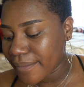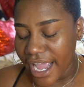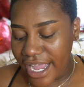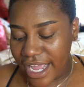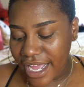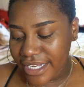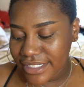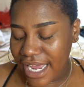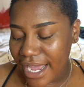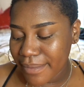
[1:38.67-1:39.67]

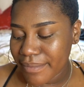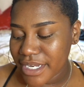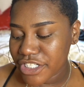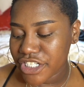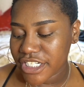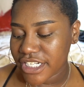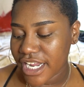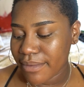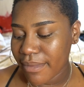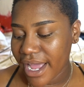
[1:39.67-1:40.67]
And I mentioned
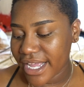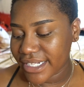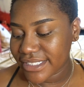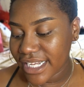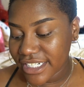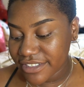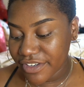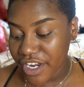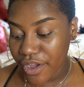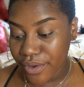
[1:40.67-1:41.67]
in my aesthetics
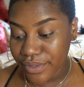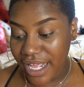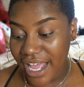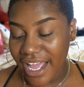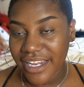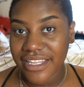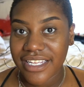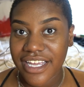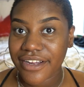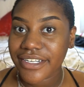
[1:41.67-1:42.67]
video that
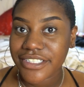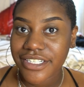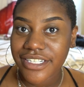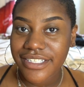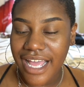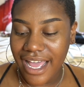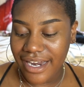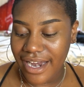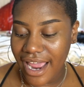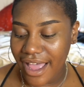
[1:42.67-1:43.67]
the character
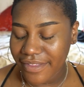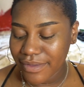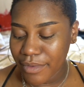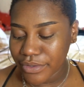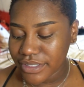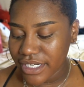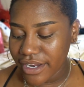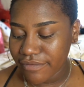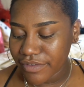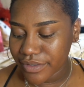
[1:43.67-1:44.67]
that had the most
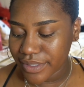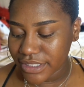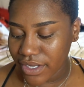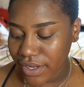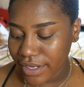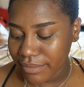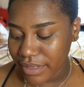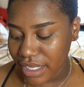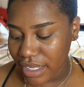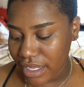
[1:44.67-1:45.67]
influence on
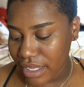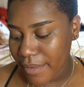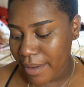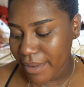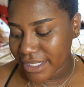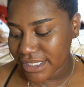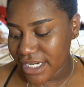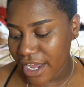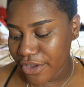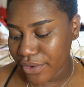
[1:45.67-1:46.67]
me and my
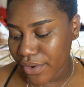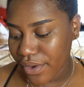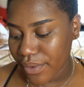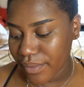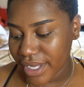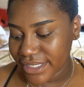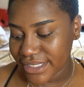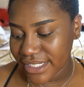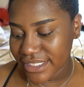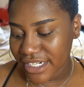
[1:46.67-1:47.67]
style was
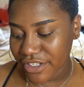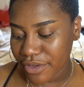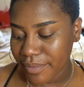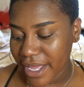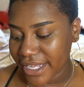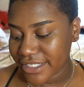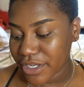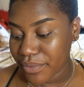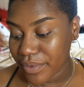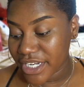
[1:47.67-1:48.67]
Santana Lopez,
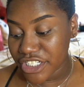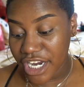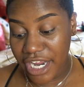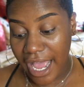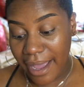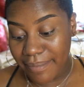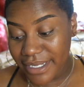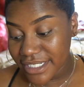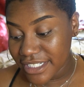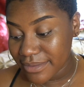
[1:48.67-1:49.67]
which
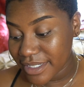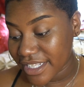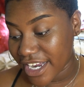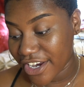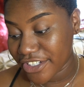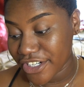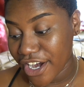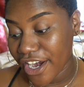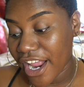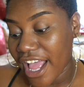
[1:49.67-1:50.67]
happens to be the
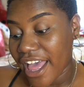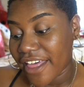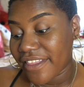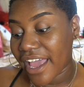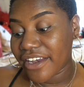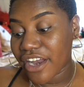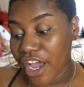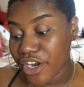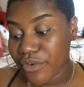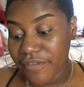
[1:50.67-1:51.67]
character that
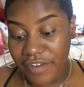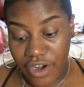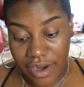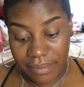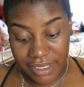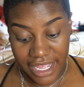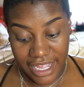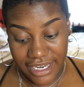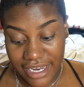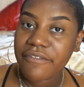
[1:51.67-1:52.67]
Naya Rivera
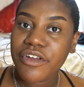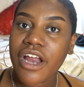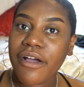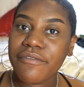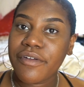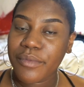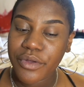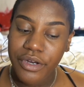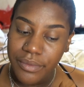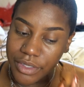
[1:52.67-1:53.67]
played. If you're not
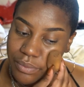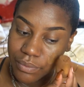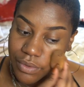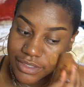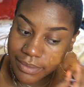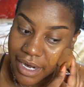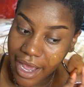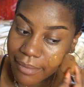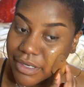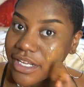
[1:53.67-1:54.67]
familiar with what's been
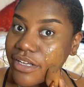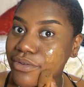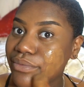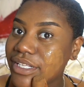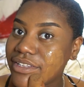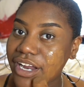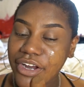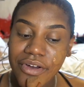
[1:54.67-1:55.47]
happening with Naya